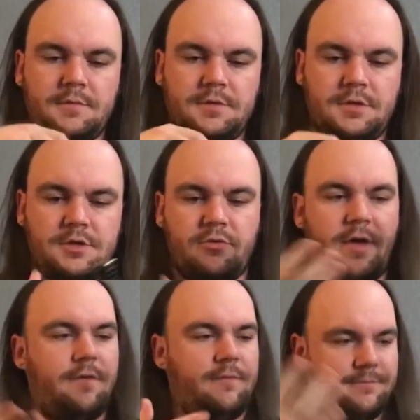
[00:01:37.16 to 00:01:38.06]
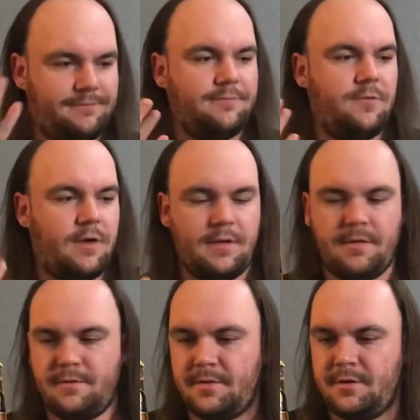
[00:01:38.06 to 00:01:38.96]
Just so that
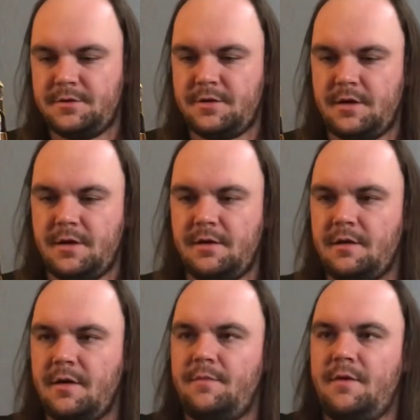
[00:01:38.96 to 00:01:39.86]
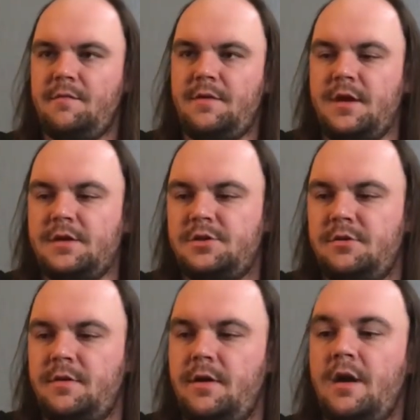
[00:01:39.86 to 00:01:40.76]
way there's a bit of the
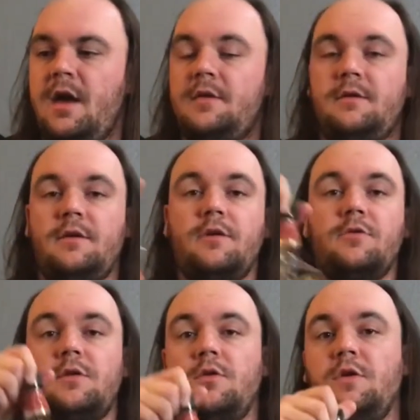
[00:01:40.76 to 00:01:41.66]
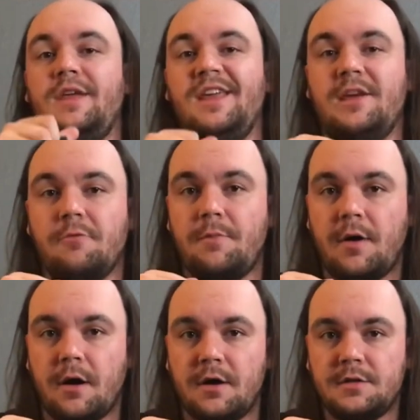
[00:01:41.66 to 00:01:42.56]
texture in there. And you're going to do equal
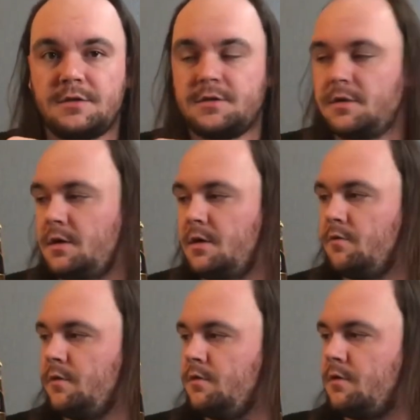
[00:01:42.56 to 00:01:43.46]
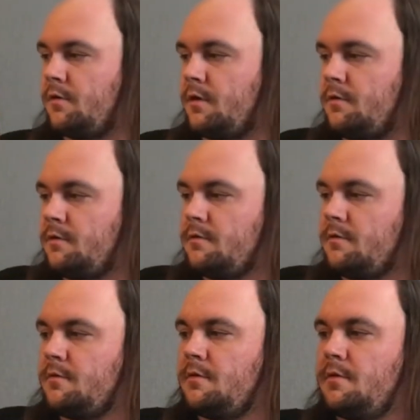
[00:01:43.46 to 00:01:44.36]
parts. What are you doing?
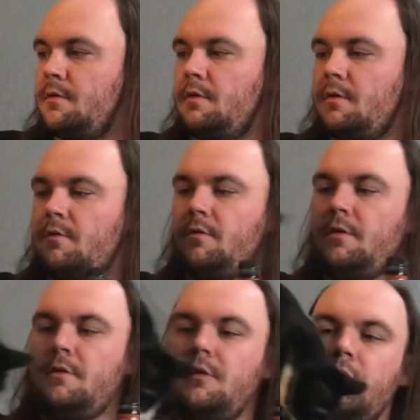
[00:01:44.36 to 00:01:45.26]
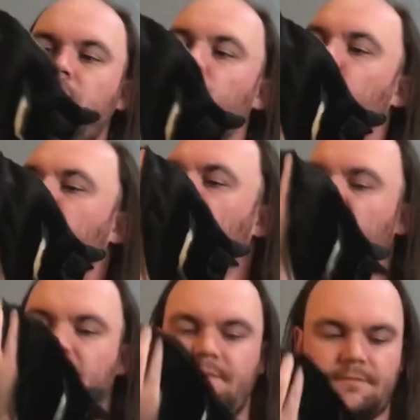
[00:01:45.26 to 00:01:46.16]
What are you doing?
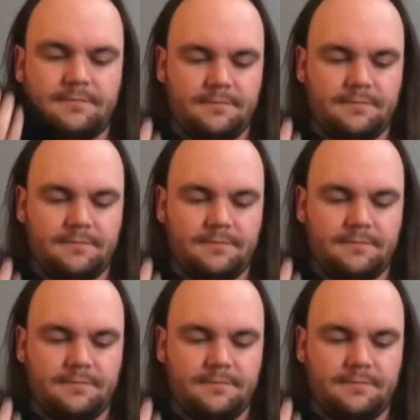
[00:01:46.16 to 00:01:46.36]
Come on.